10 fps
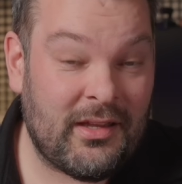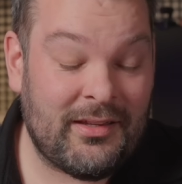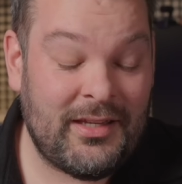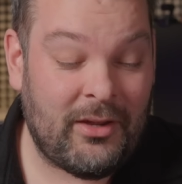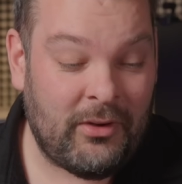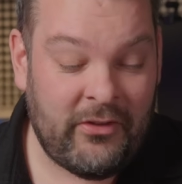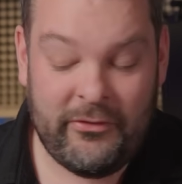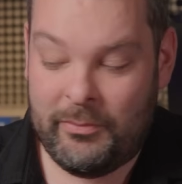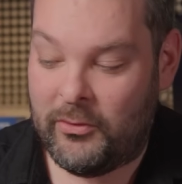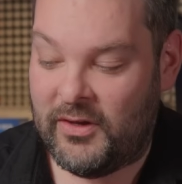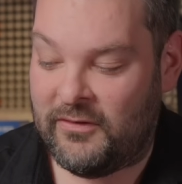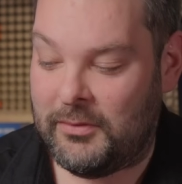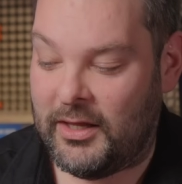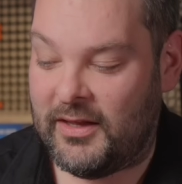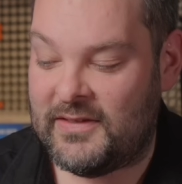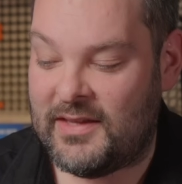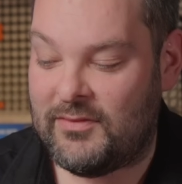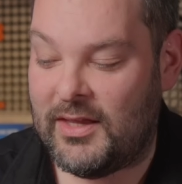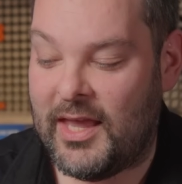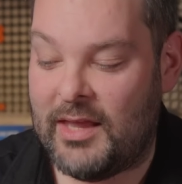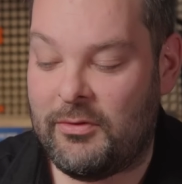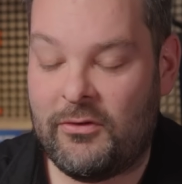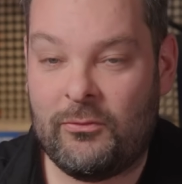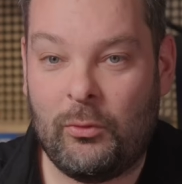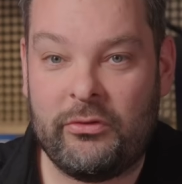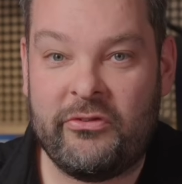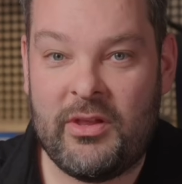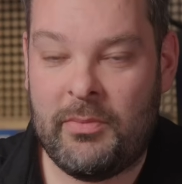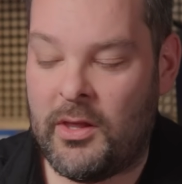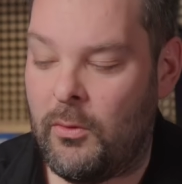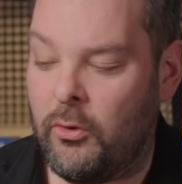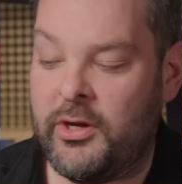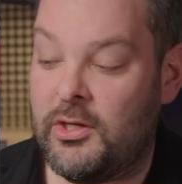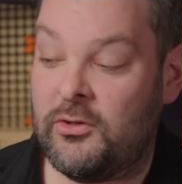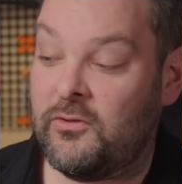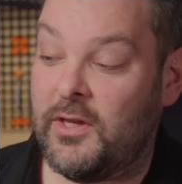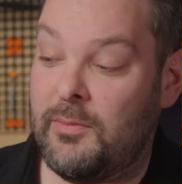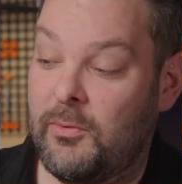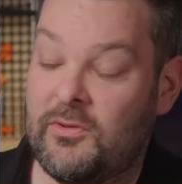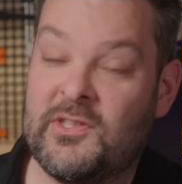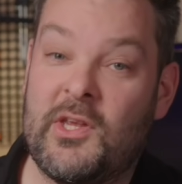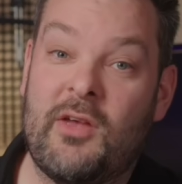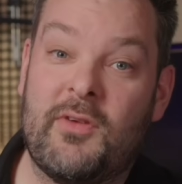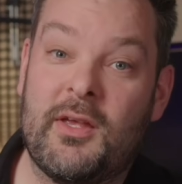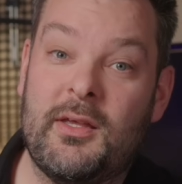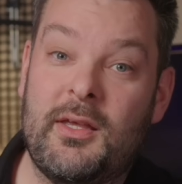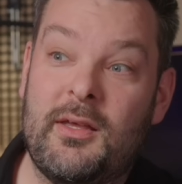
you know, unless you're building something like a 7 gamers, 1 CPU, or you're just going to build a server